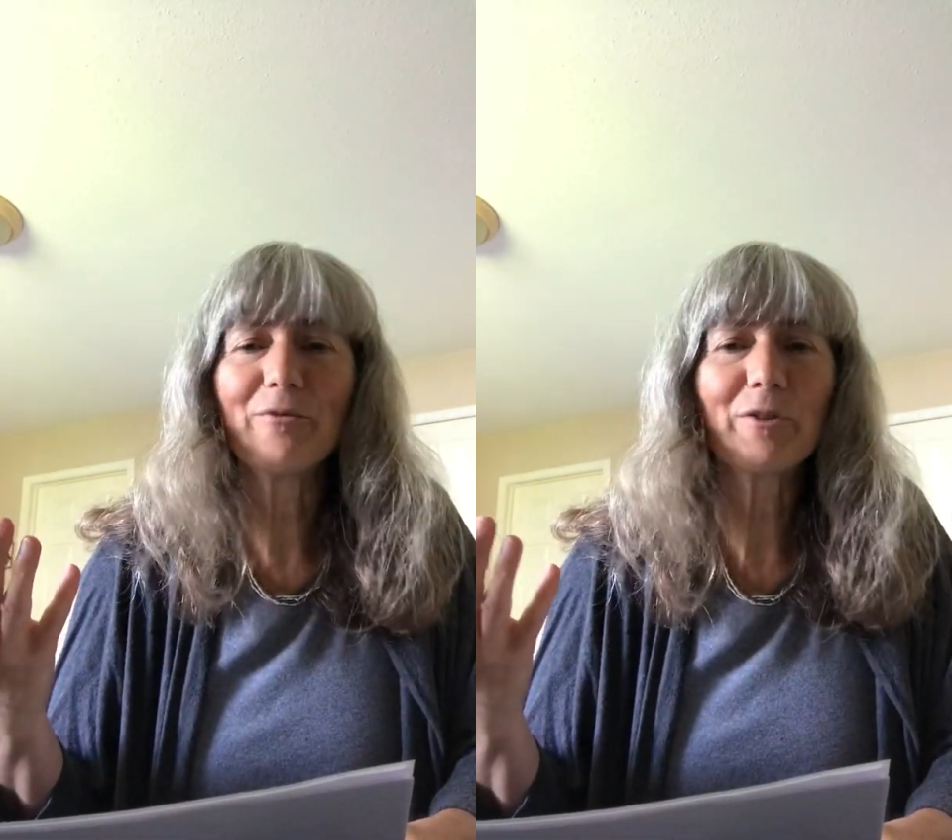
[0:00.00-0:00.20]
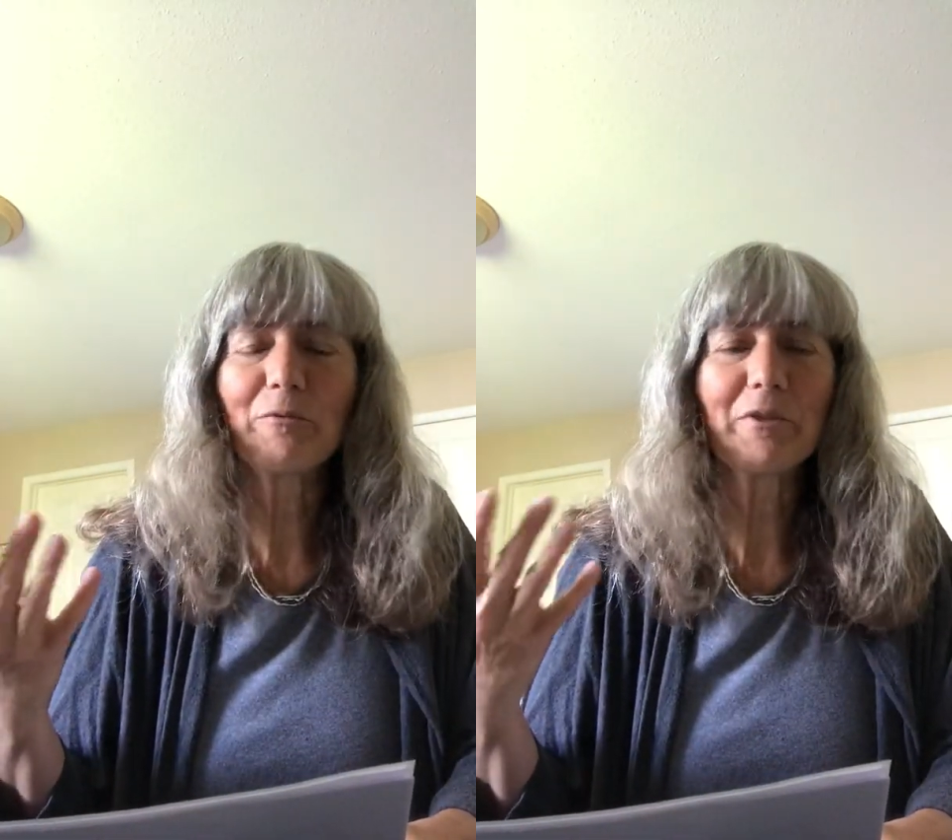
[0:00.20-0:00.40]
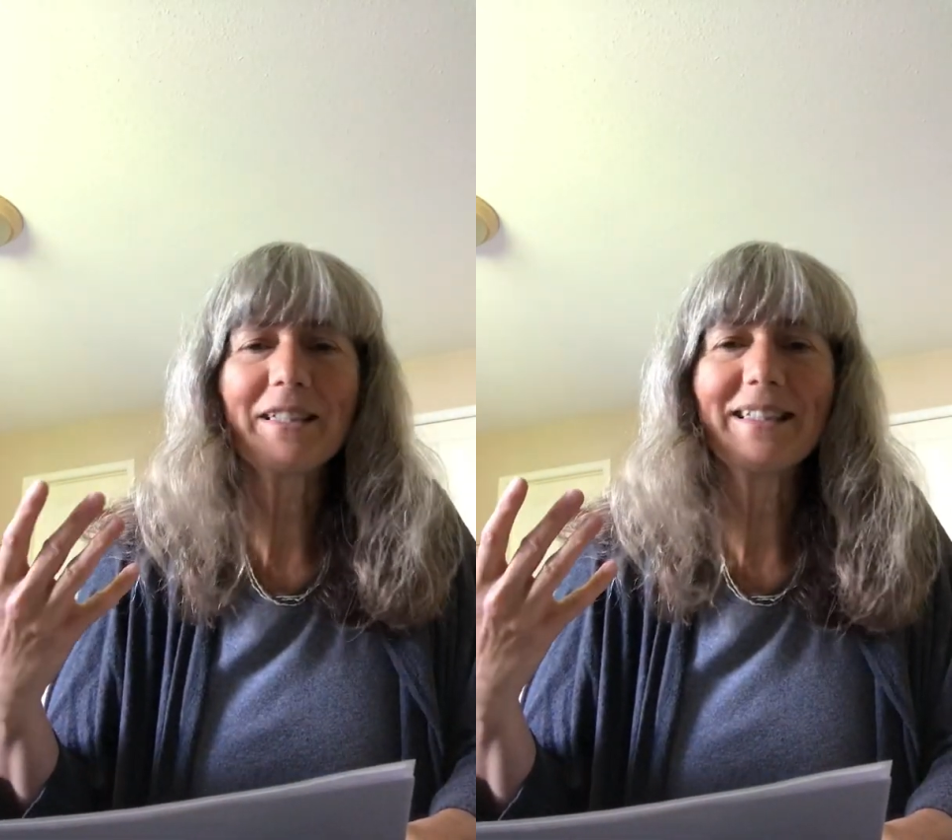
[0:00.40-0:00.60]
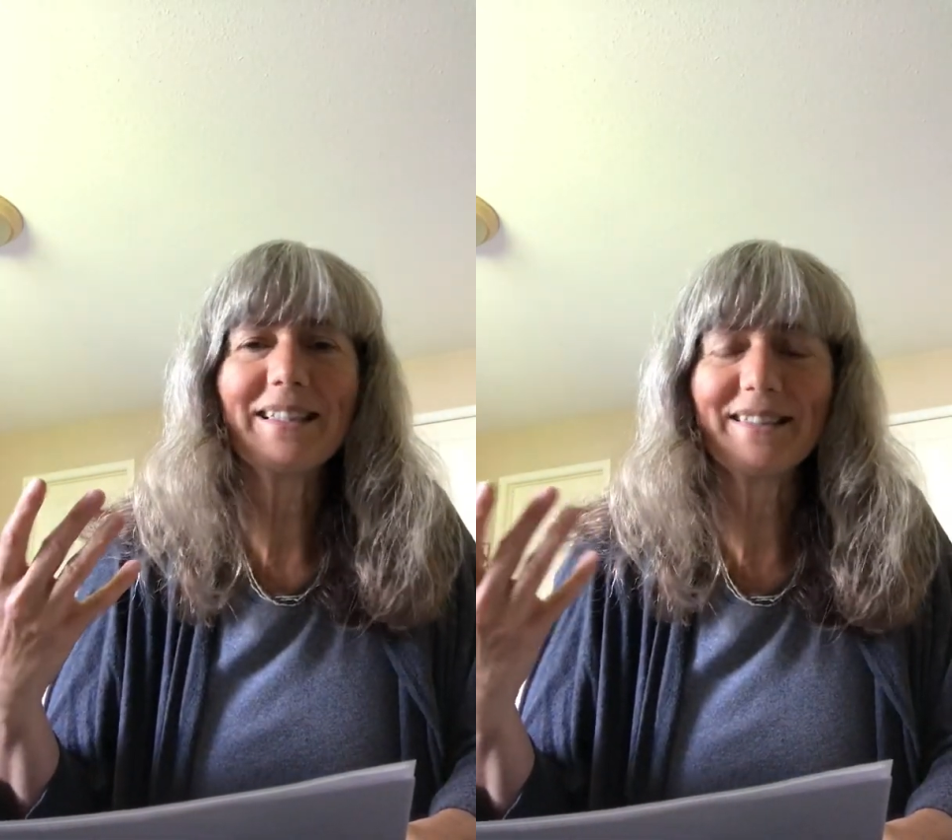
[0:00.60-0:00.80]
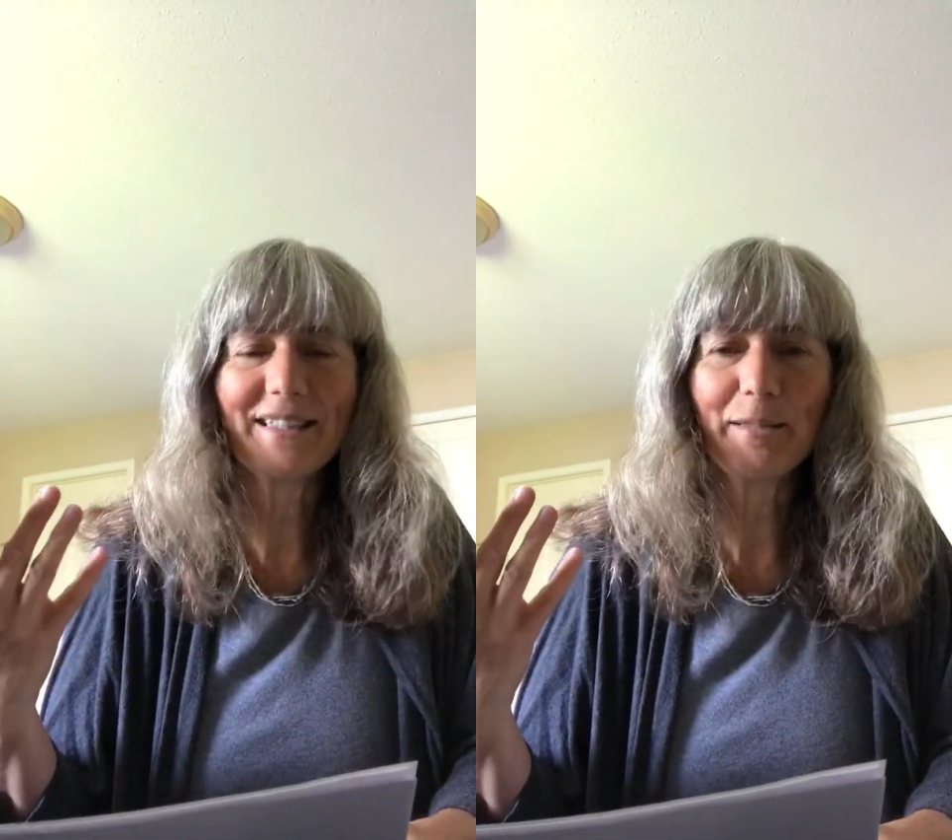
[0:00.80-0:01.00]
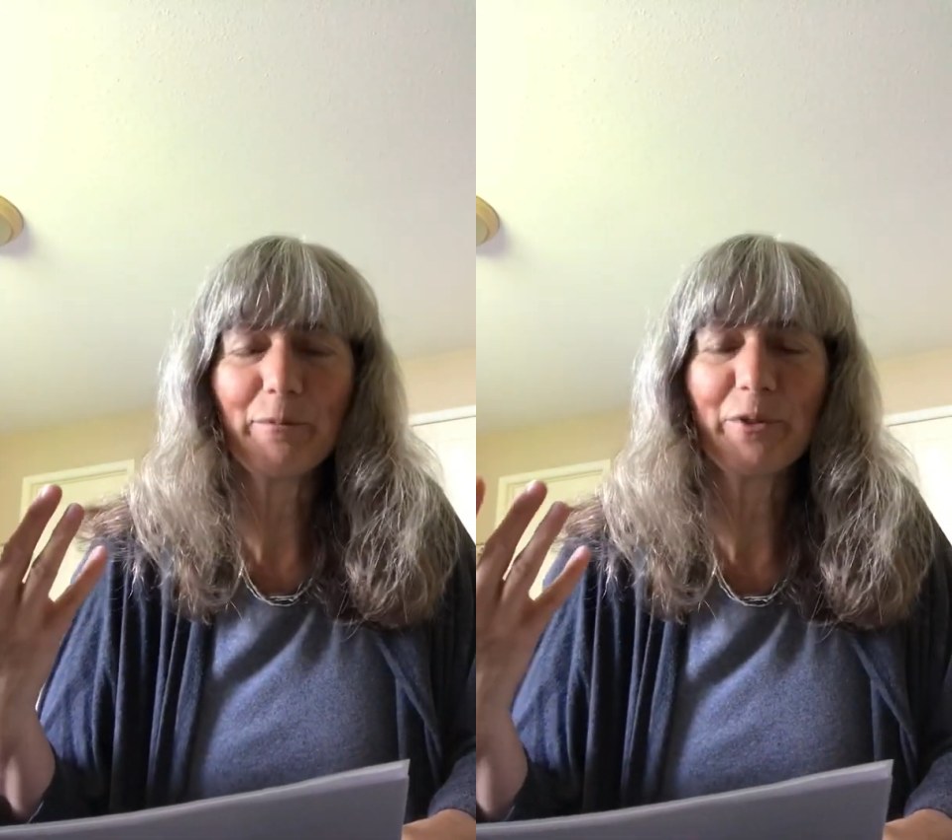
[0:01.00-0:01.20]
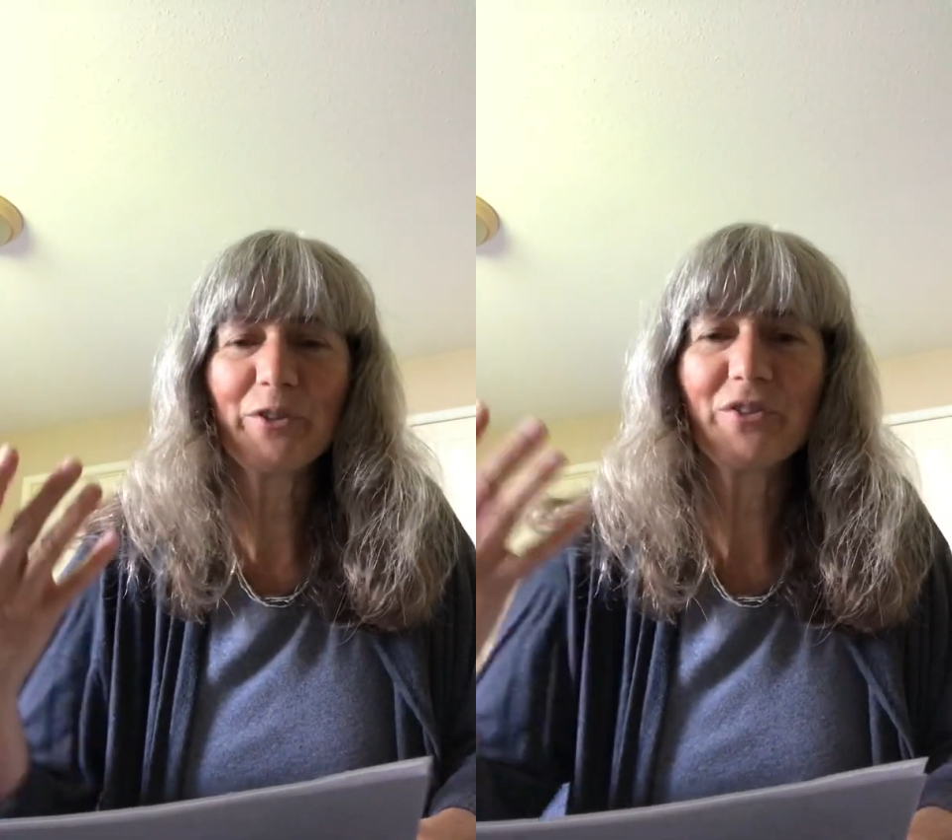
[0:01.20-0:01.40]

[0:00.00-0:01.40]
for what it is anymore.